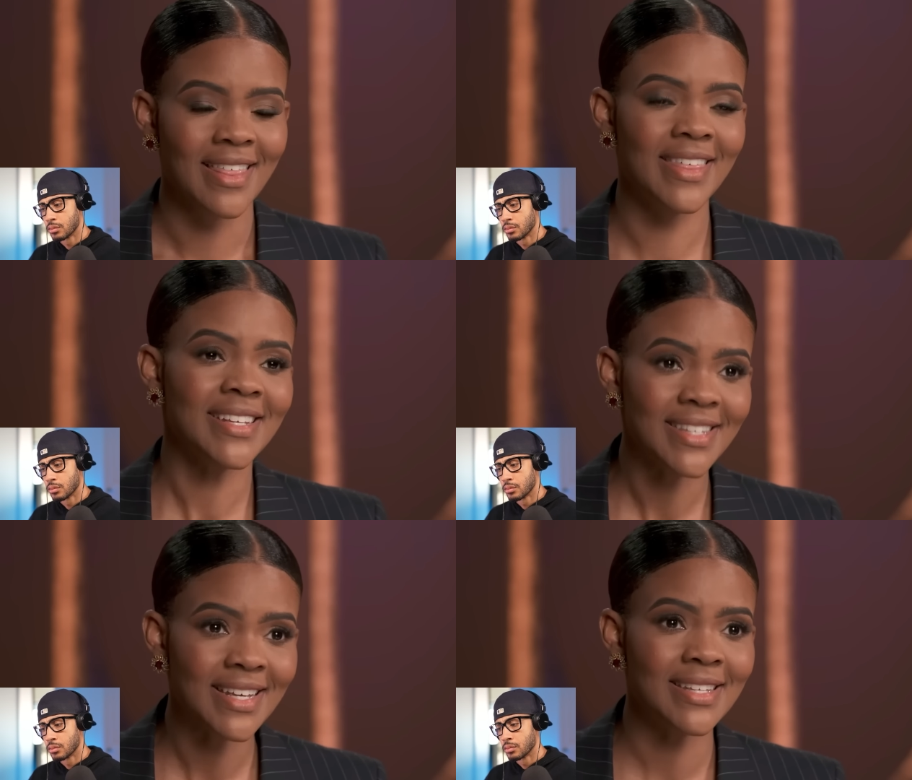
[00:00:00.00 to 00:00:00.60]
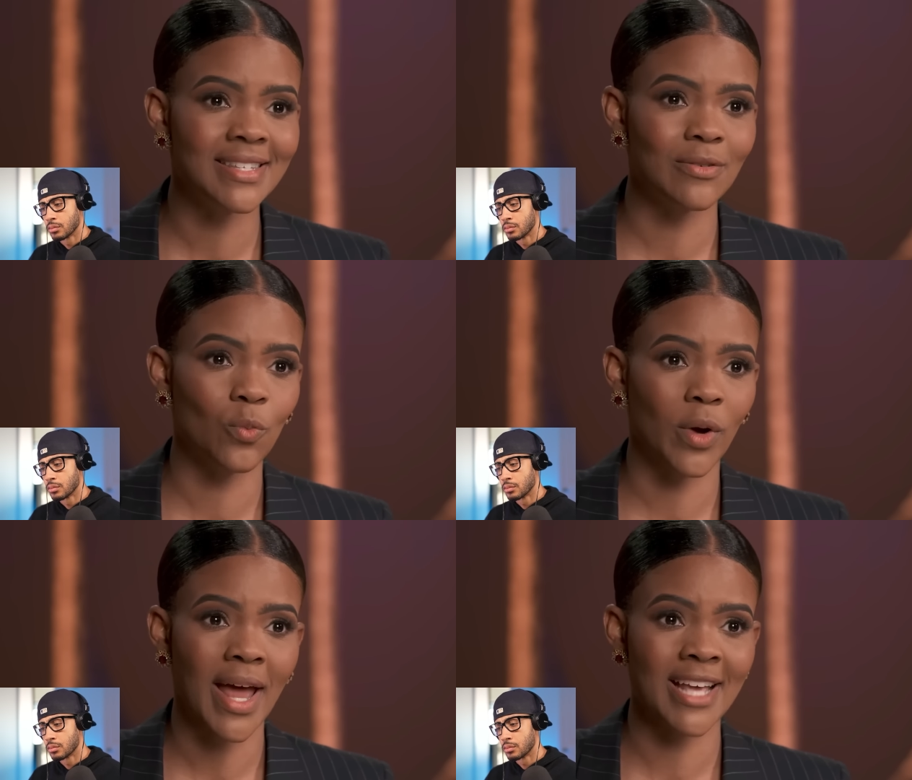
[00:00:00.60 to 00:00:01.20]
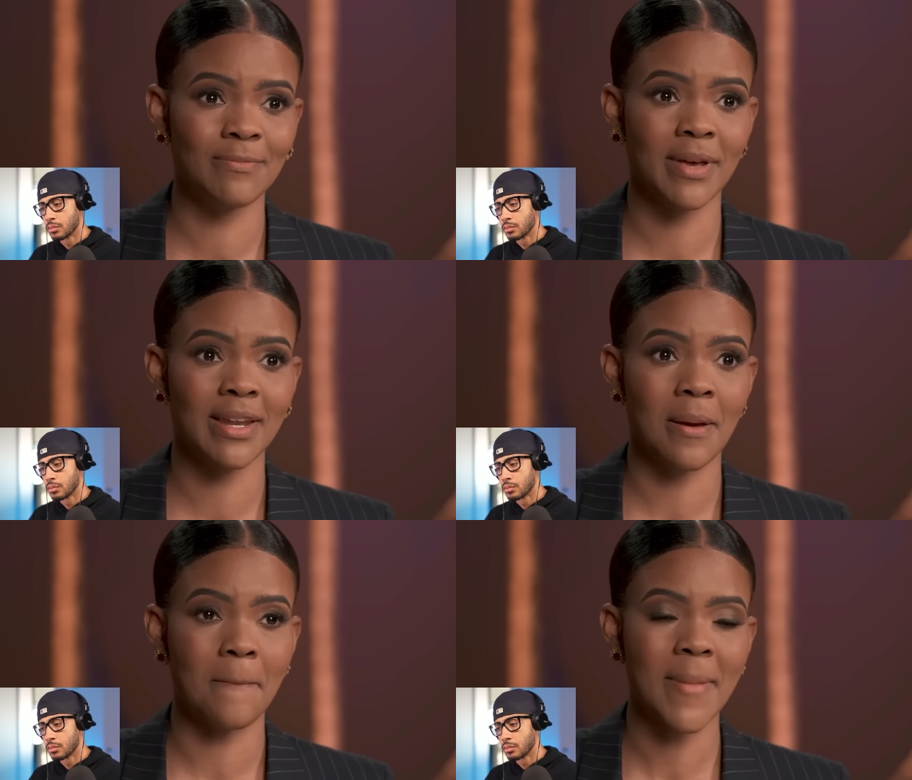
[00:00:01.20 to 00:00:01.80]
Speaker 1: this is what has
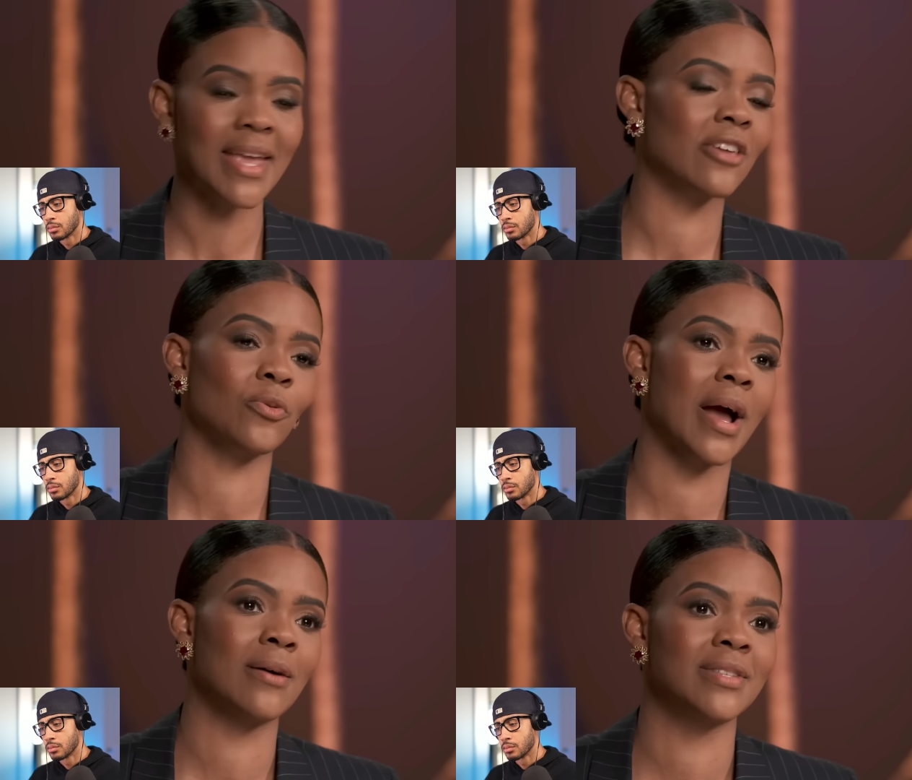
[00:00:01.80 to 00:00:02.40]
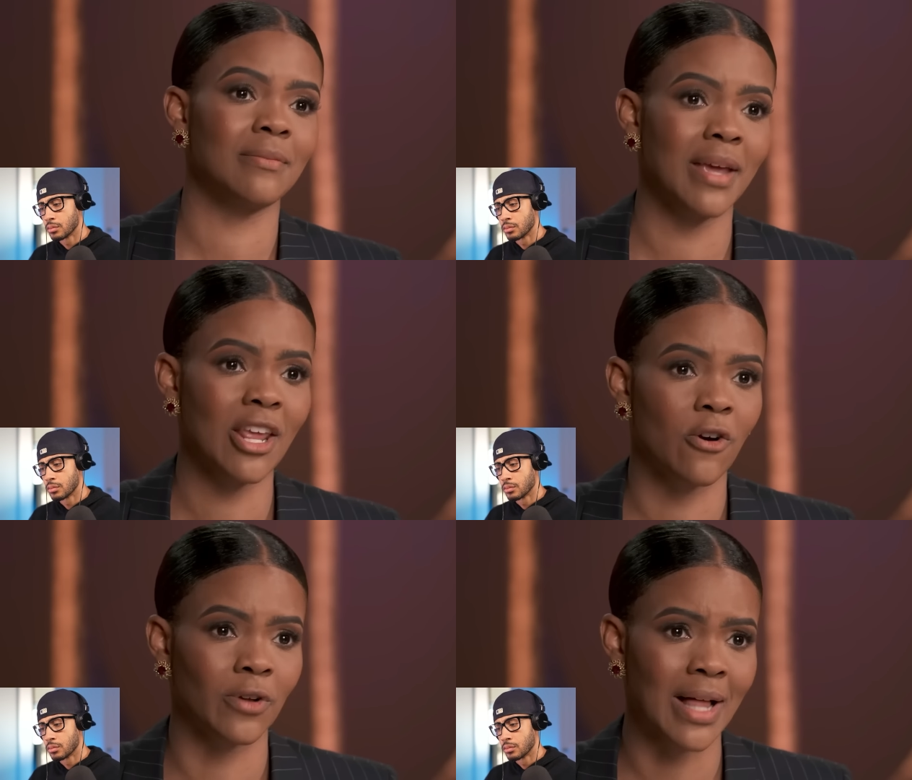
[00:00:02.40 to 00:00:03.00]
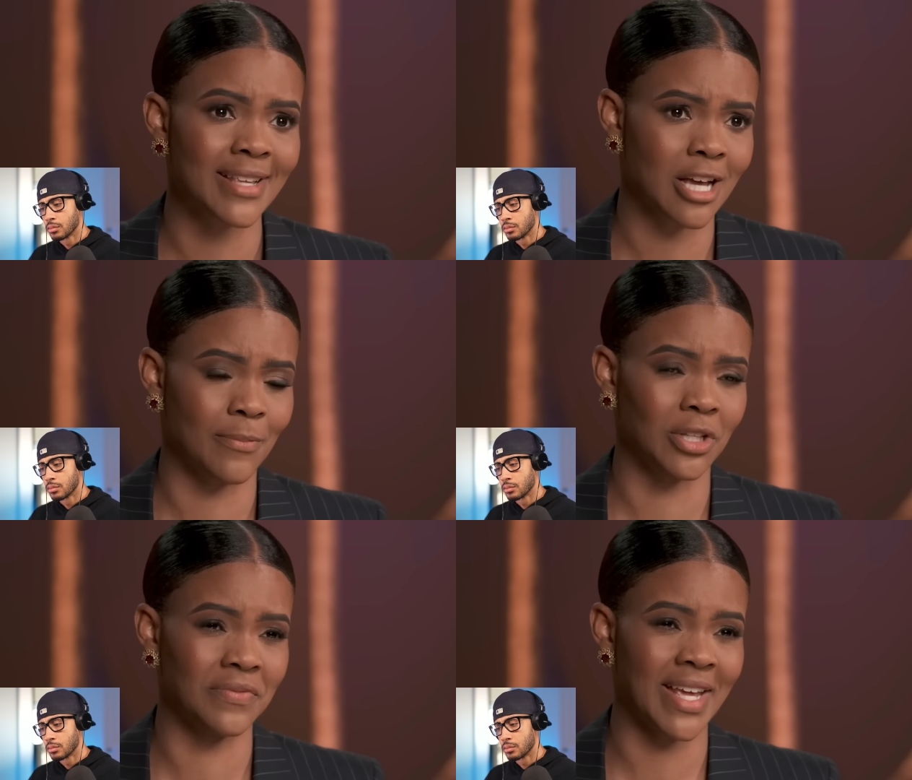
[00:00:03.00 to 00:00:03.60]
been making the rounds in the media over the last
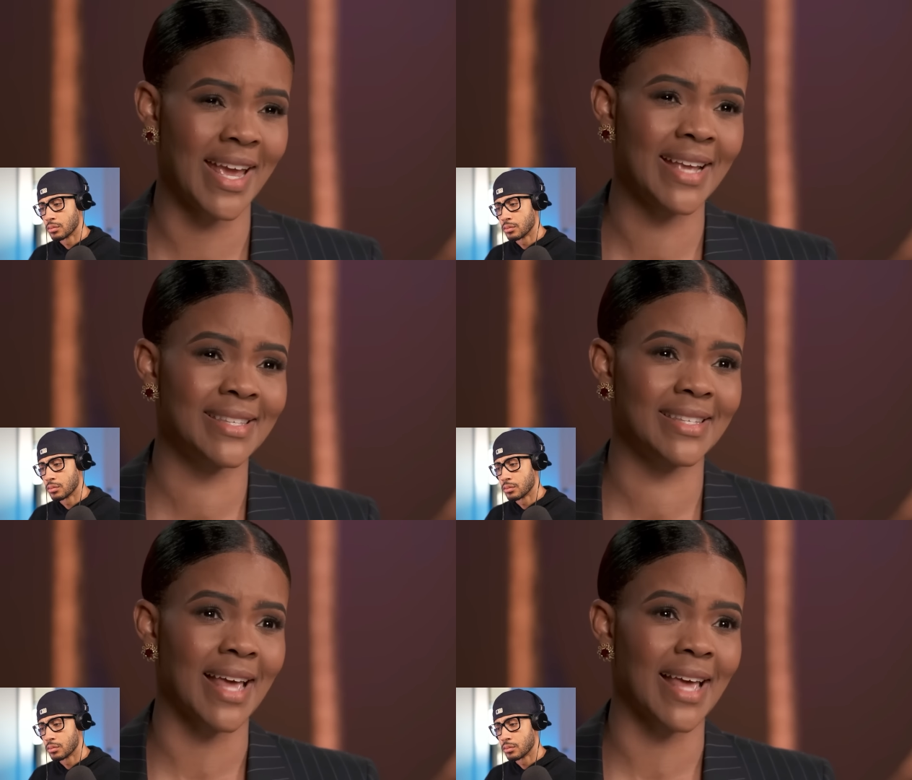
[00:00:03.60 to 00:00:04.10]
couple of days.